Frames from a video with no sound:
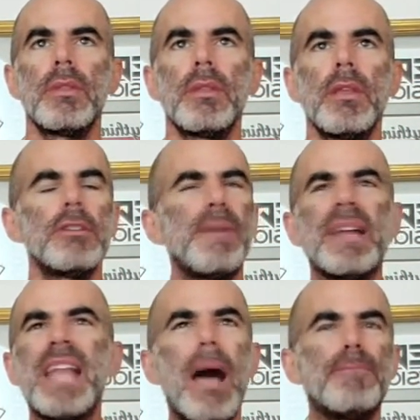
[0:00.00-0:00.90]
It was about
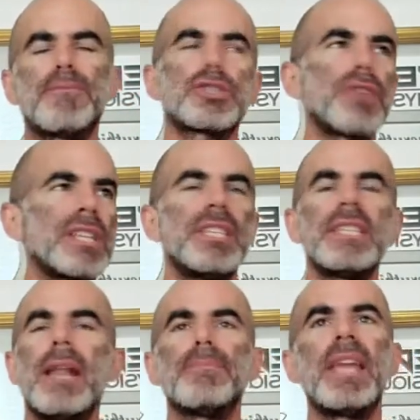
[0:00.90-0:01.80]
not stressing
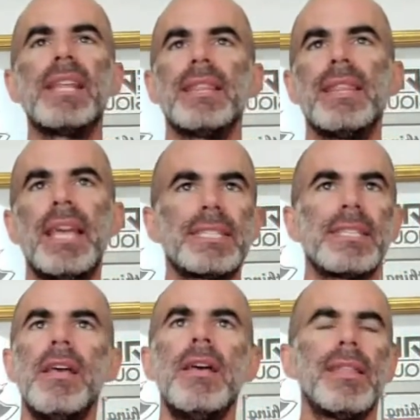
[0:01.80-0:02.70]
that I'm getting
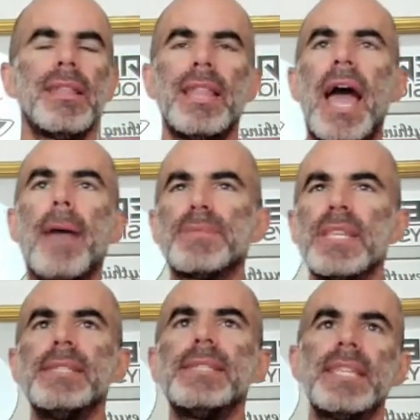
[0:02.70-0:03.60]
less laps
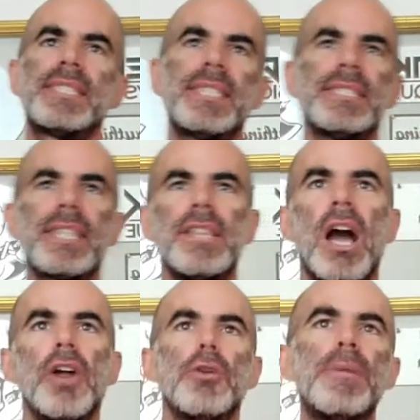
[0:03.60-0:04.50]
and distance than the
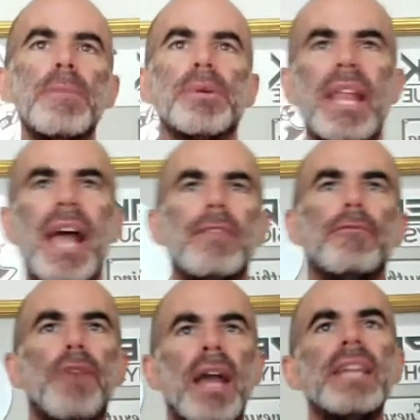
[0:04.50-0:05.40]
other people that I
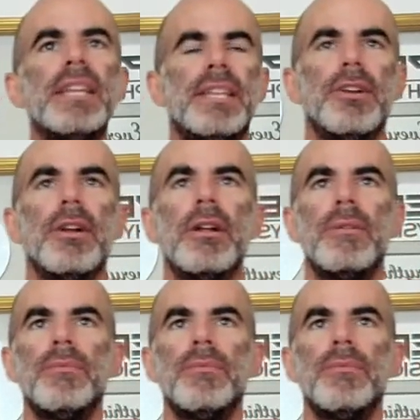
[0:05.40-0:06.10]
invited here.